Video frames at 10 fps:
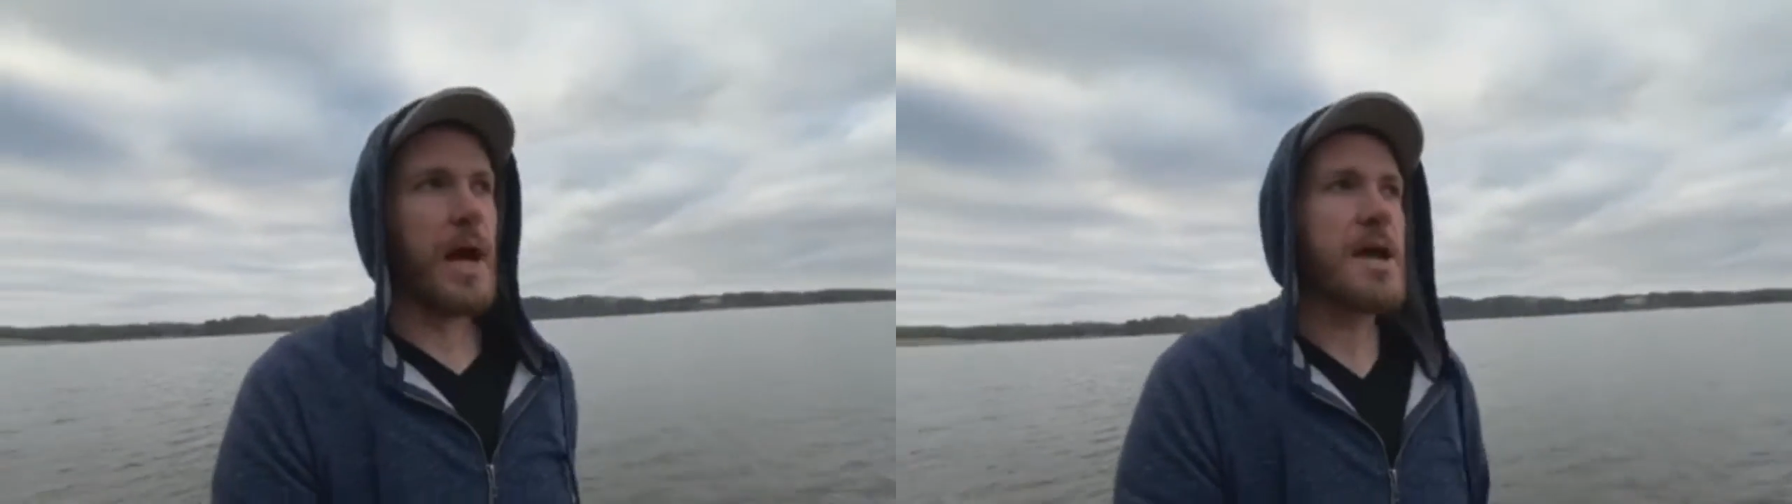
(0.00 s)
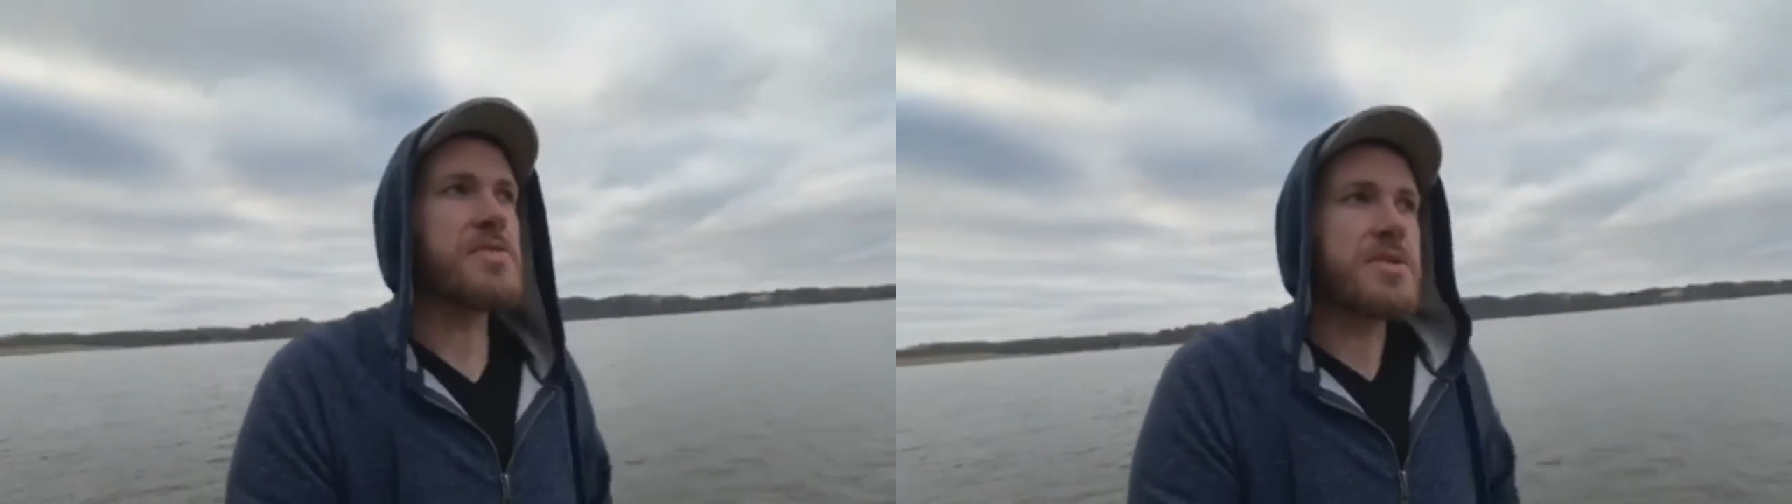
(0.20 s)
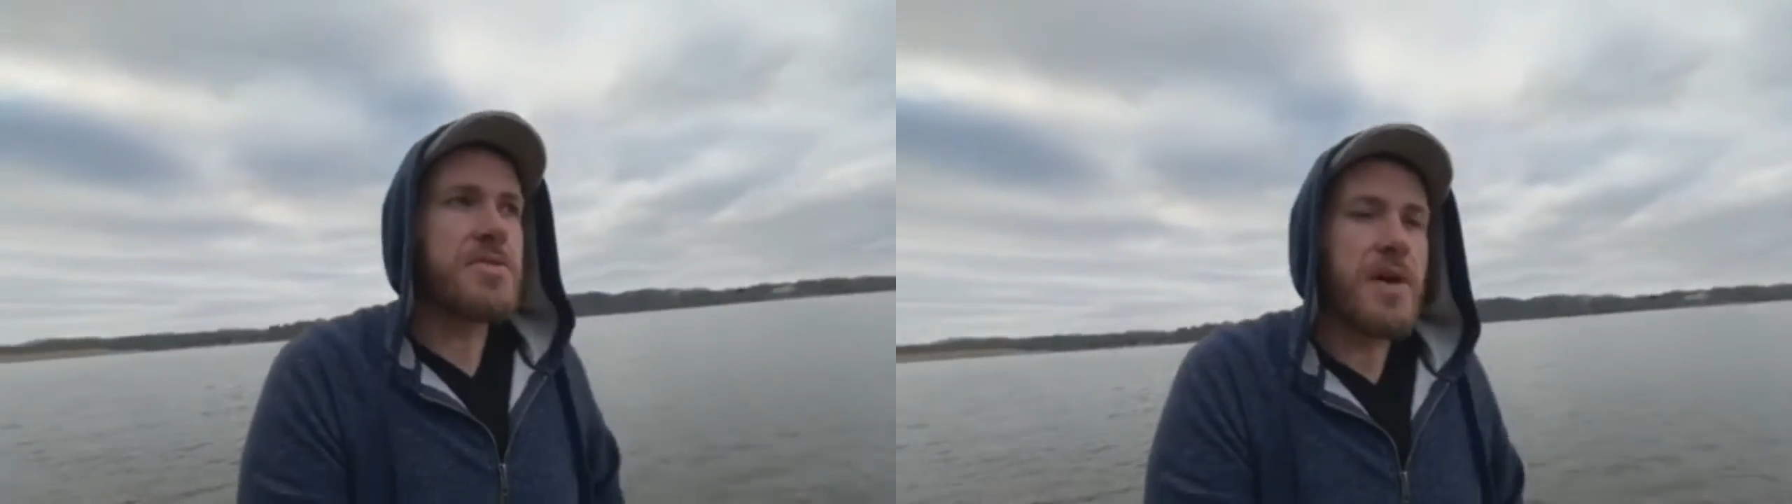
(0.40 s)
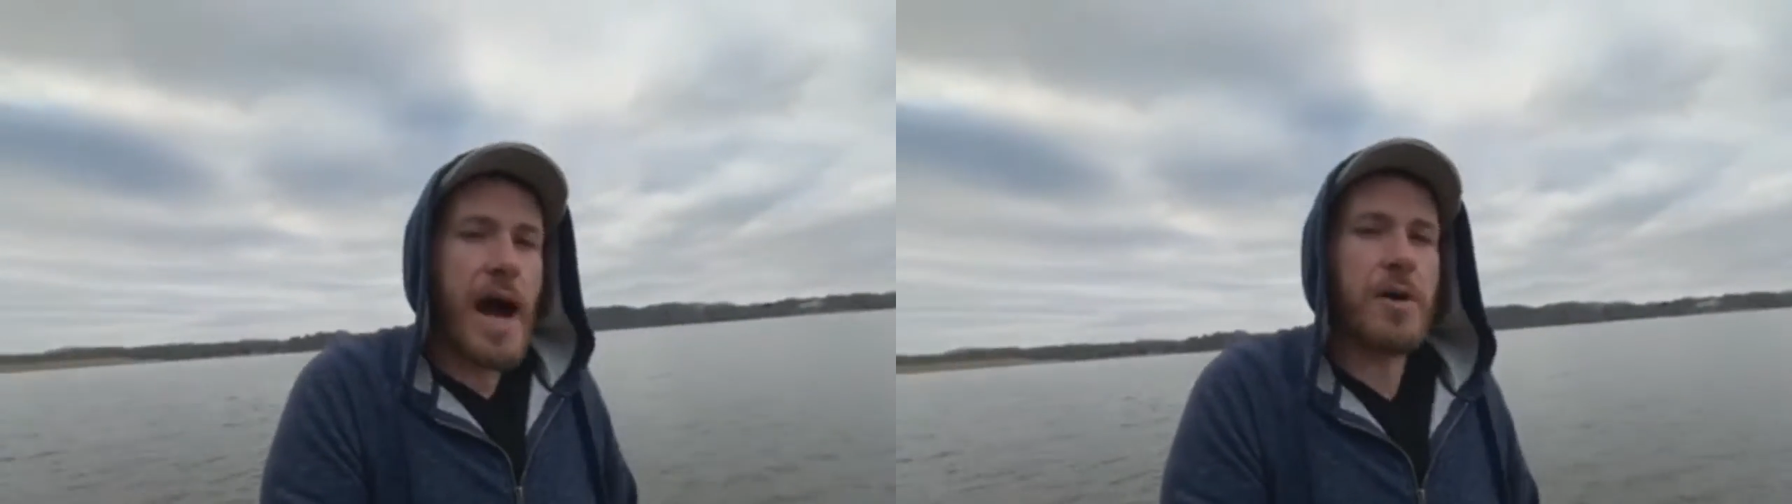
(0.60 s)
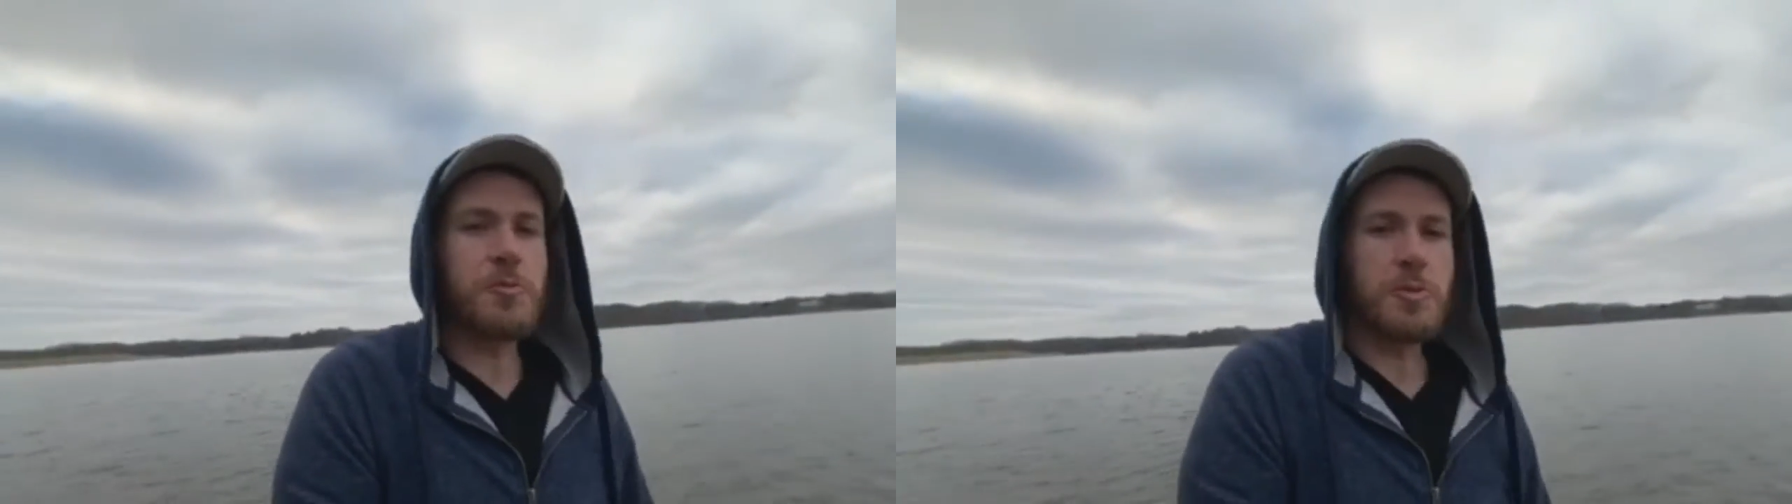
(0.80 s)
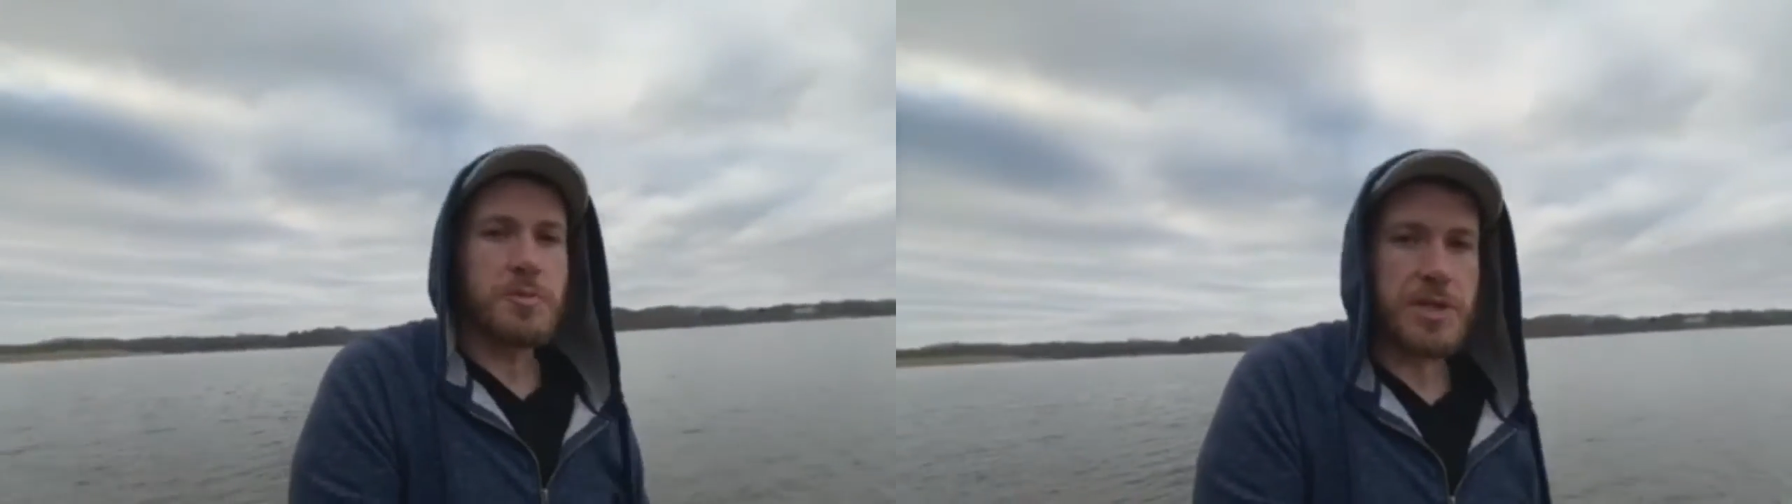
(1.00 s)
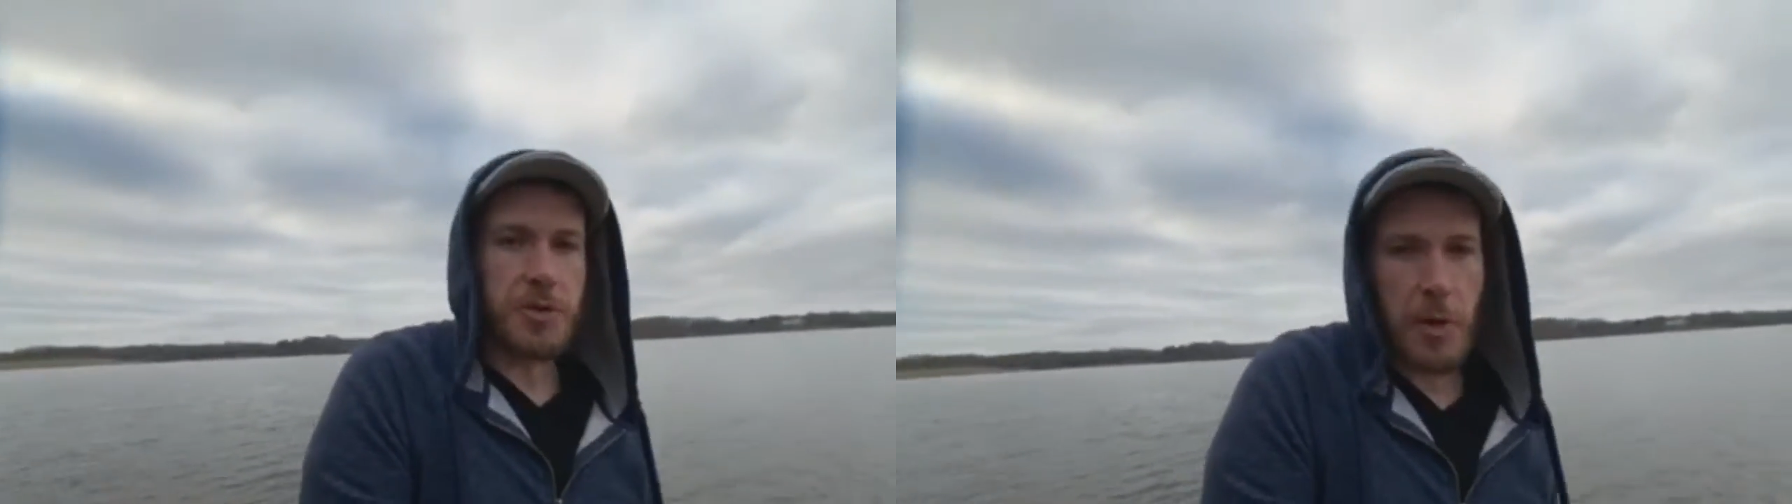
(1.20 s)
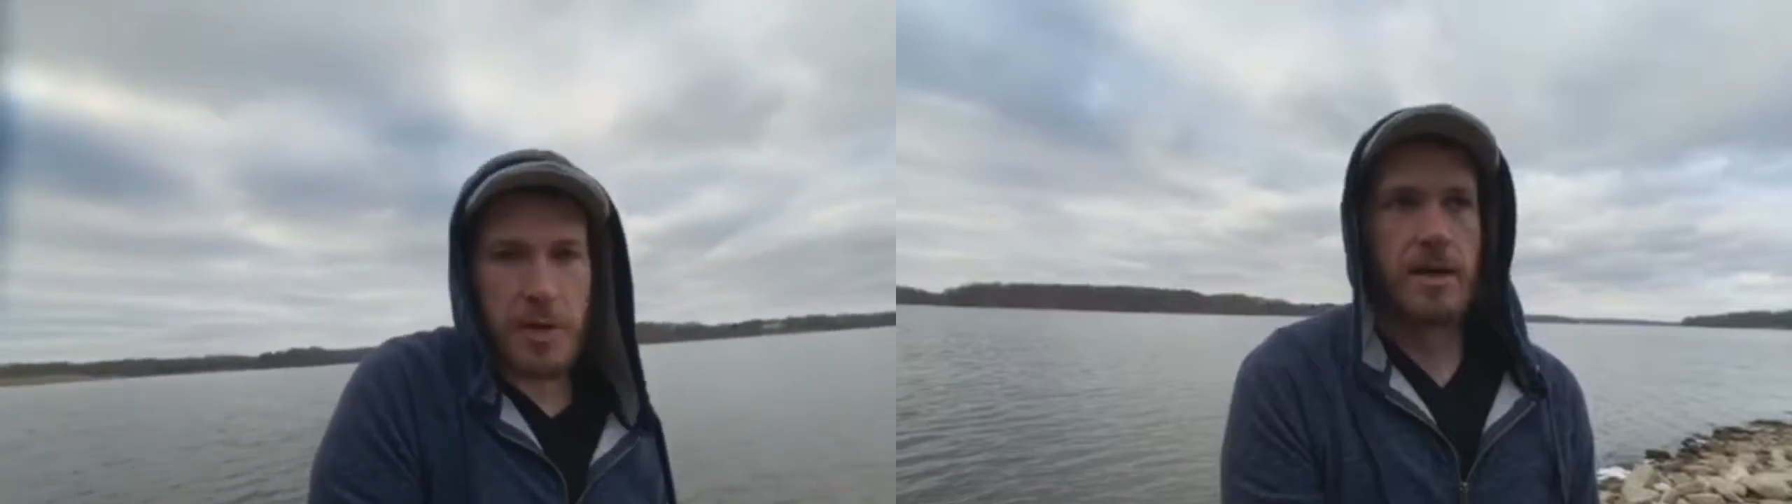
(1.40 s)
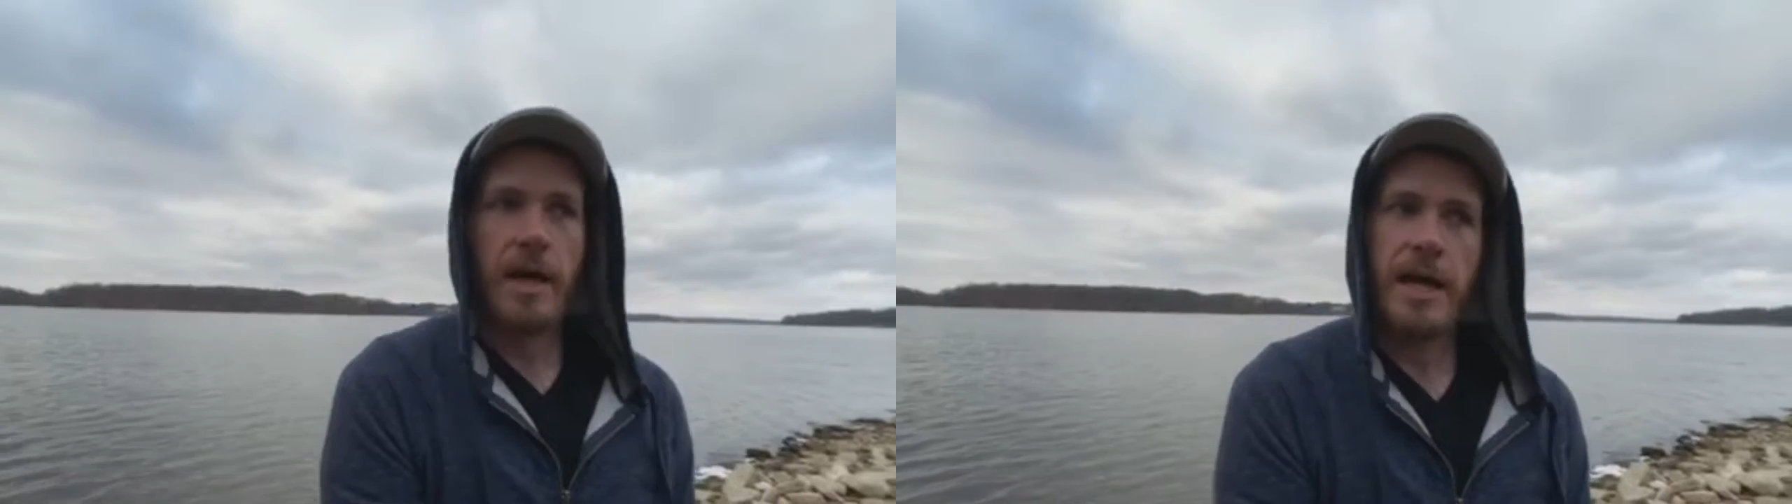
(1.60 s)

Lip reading: I think that would be incredible.